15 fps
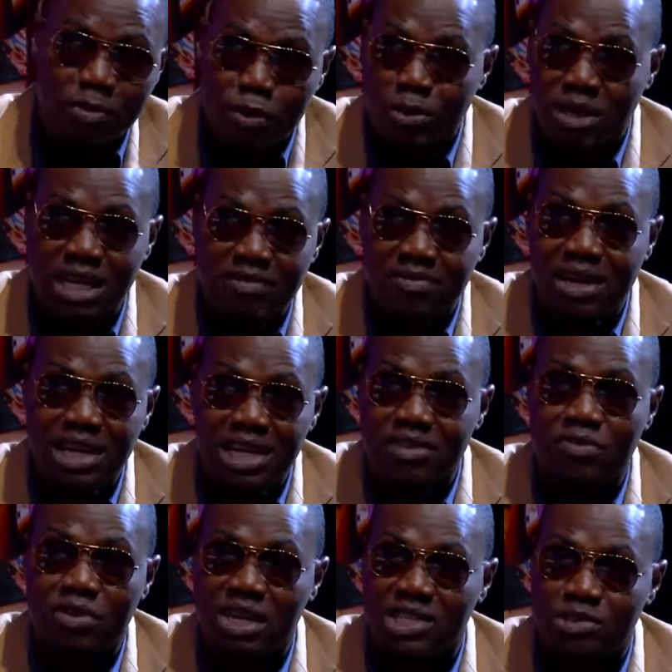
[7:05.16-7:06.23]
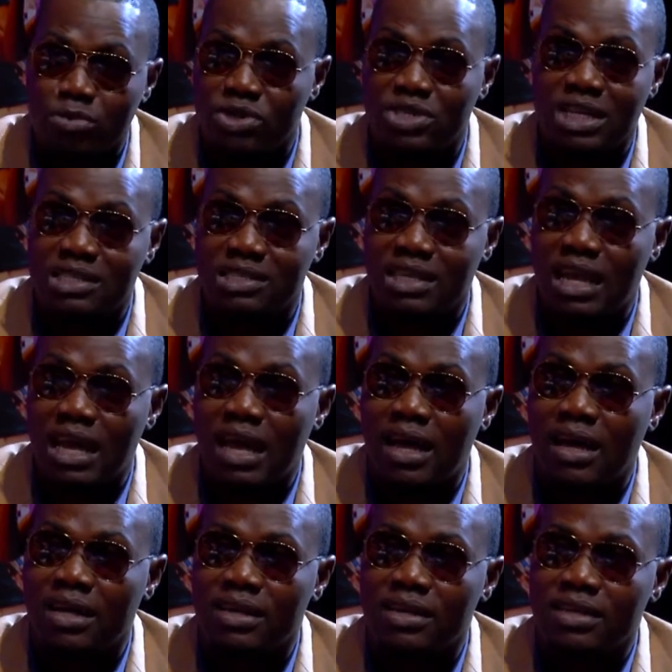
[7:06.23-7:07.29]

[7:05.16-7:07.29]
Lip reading: people may never live on as much as their